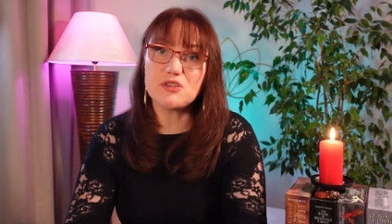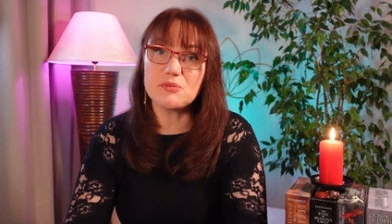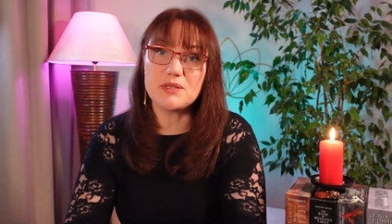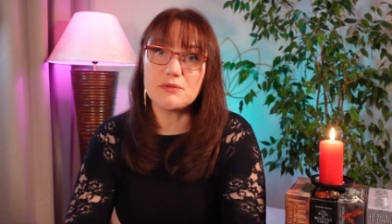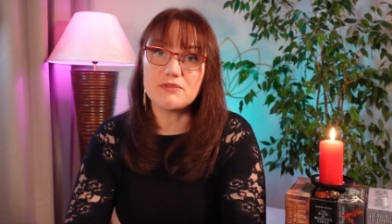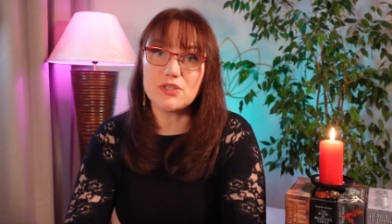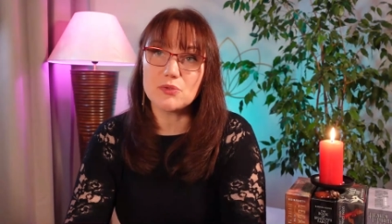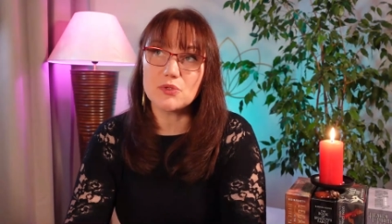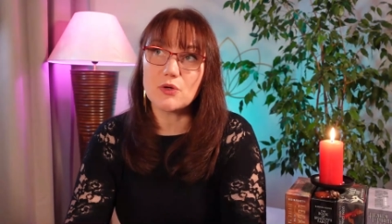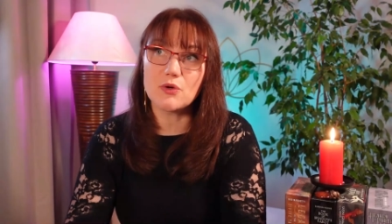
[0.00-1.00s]
to be with
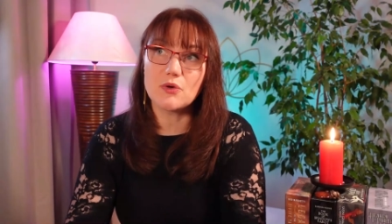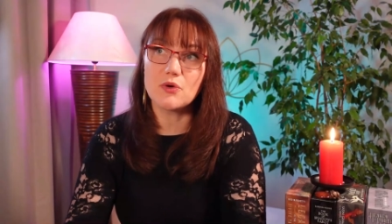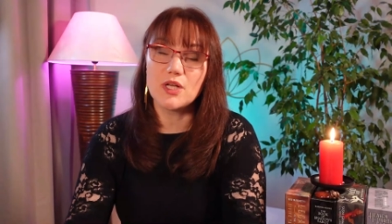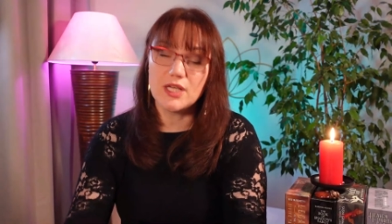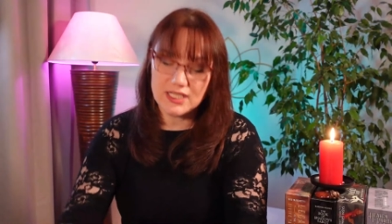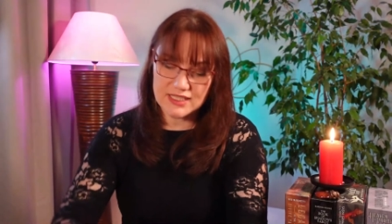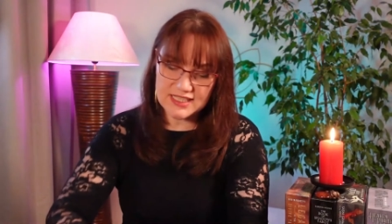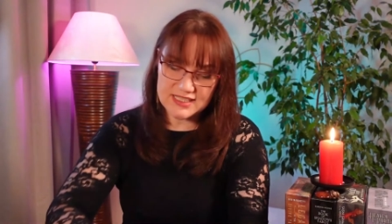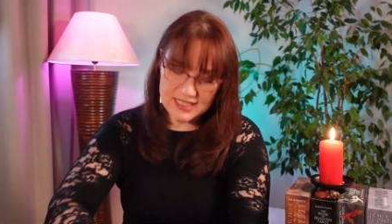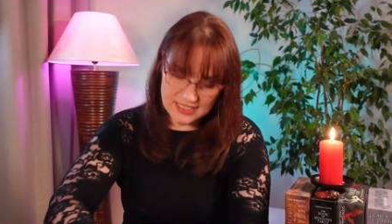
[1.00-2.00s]
you, or
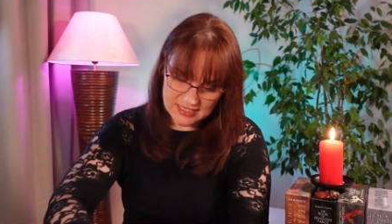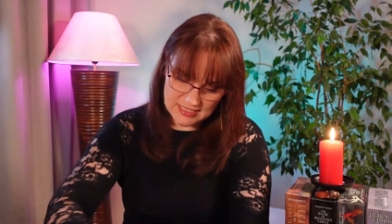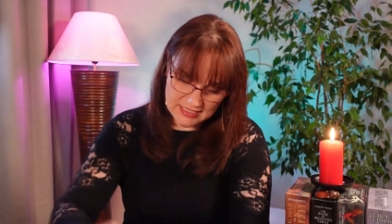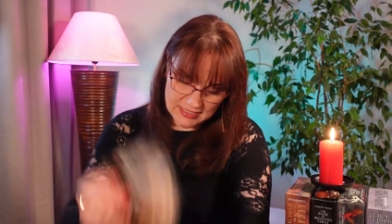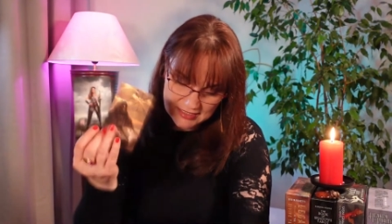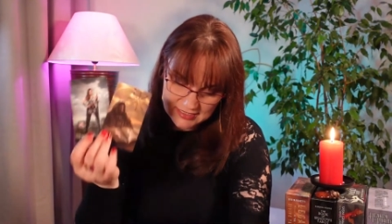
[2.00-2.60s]
that they